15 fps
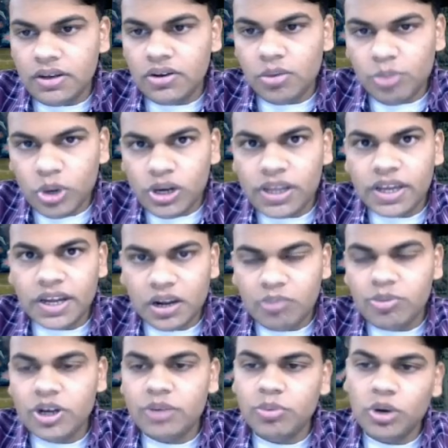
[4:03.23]
no pooling and
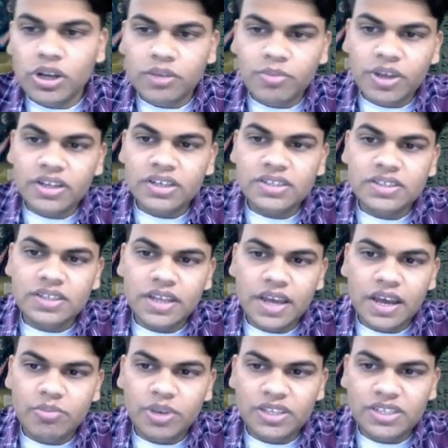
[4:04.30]
complete pooling methods, they
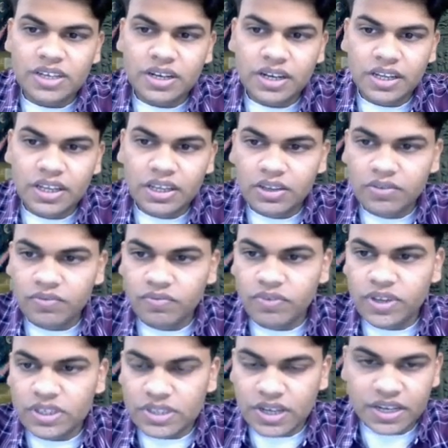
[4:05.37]
are basically
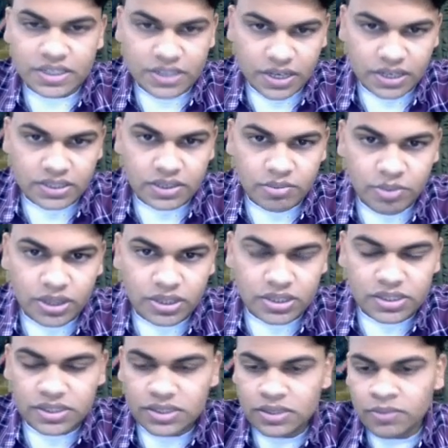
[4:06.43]
feature extraction
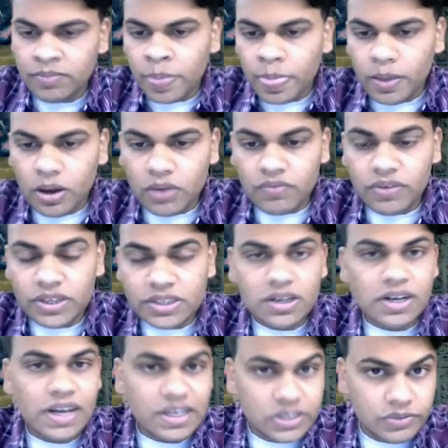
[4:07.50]
methods or feature
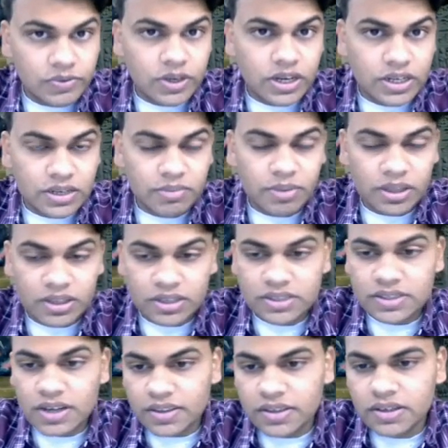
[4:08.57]
classification
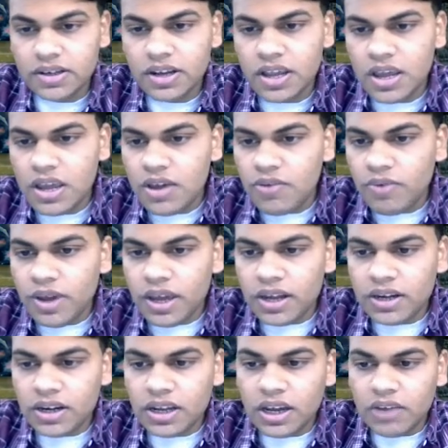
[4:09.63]
methods rather, where
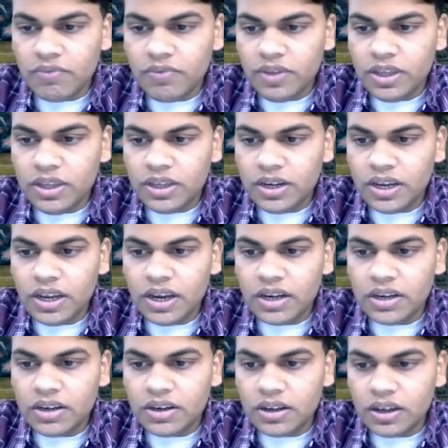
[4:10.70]
we
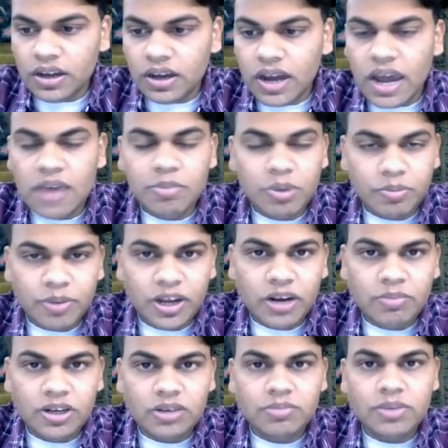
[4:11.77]
create a
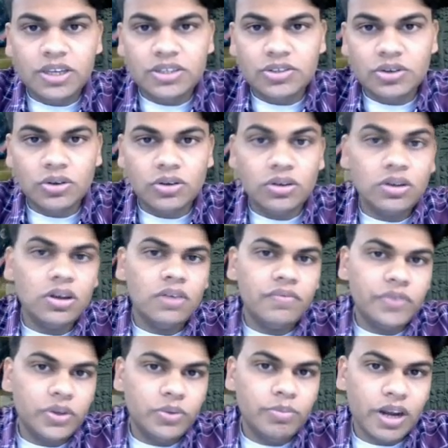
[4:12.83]
hyperparameter based on a
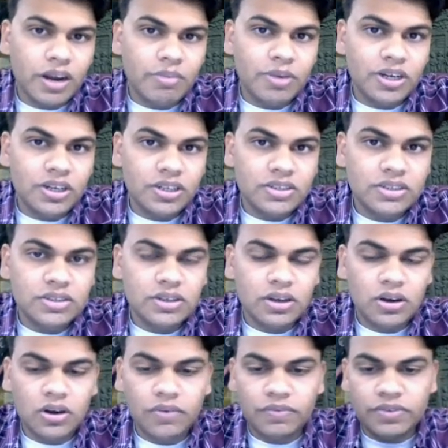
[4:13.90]
few parameters
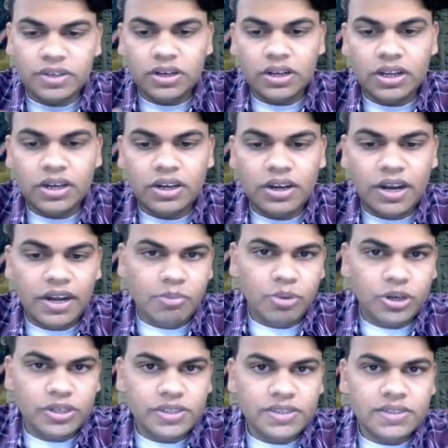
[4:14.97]
of certain data
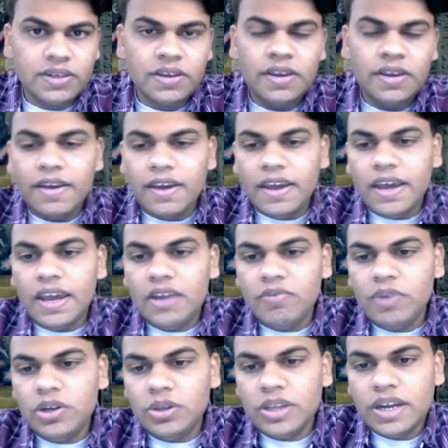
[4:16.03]
points. And
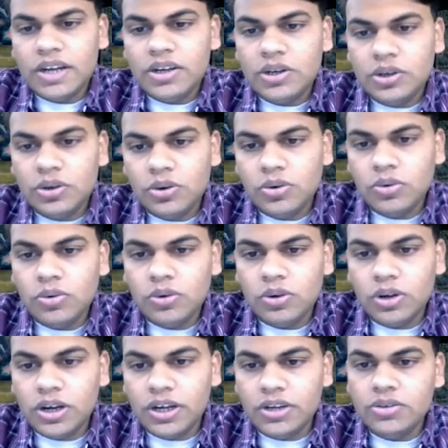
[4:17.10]
we do that to
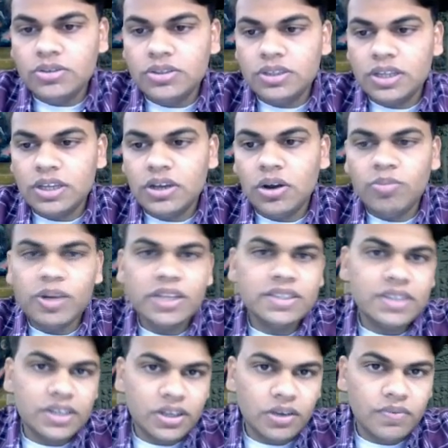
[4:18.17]
reduce the
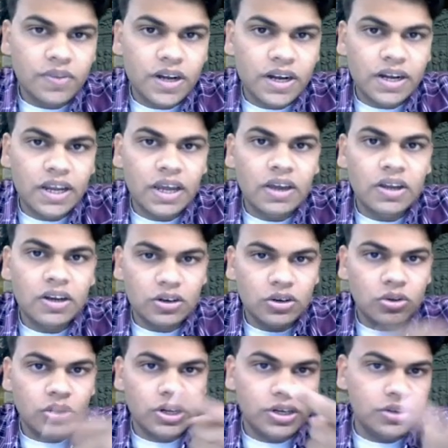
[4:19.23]
complexity of the data,
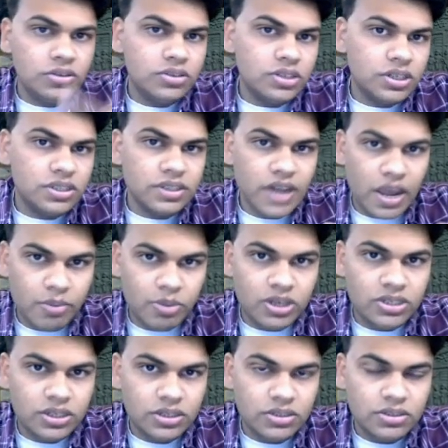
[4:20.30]
to reduce its
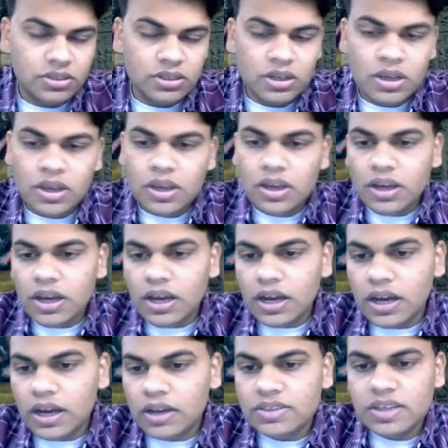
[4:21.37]
dimensions.
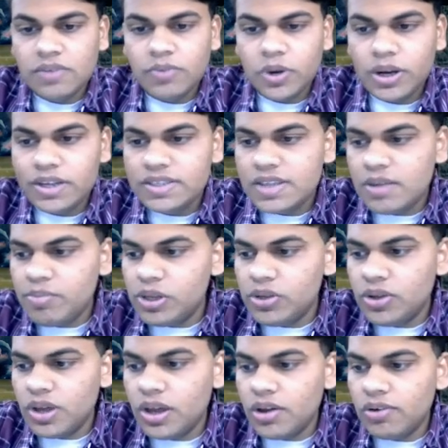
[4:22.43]
Say, for example,
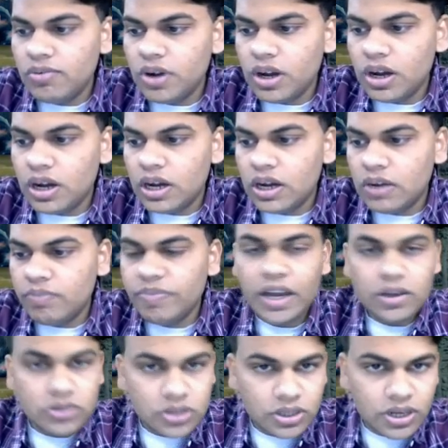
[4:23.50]
you have
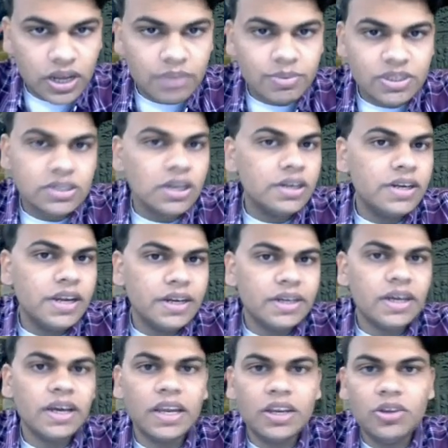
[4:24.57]
1,000 dimensional
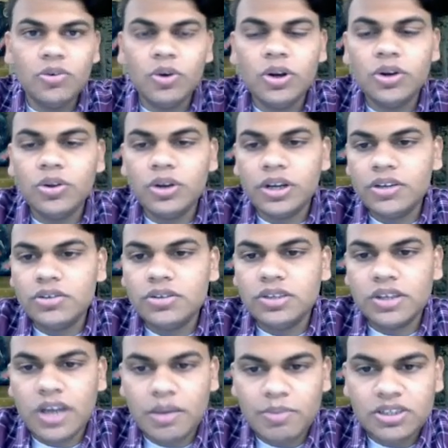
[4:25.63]
data and you want to reduce
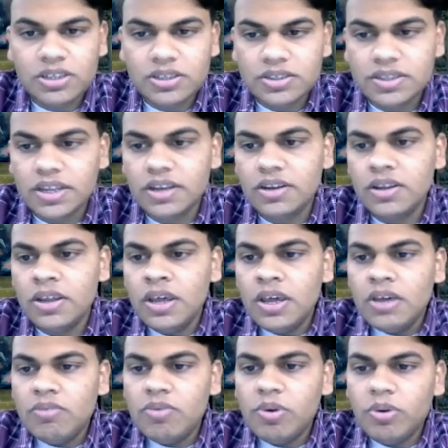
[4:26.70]
the dimensions, then
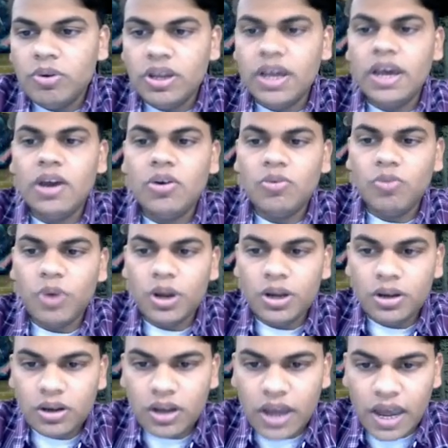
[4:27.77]
you would have
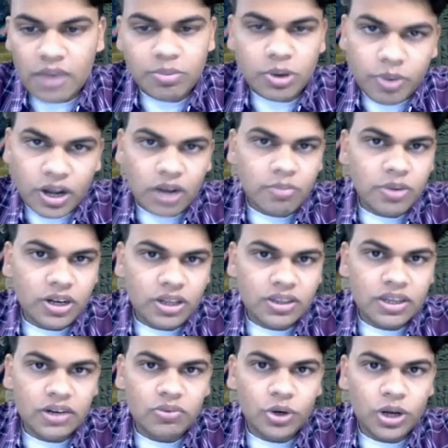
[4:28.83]
one hyperparameter
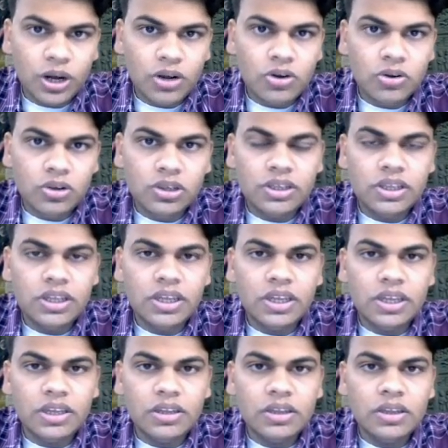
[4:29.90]
that would control
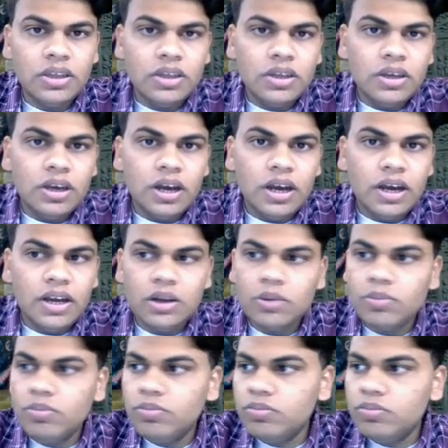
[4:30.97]
the uh,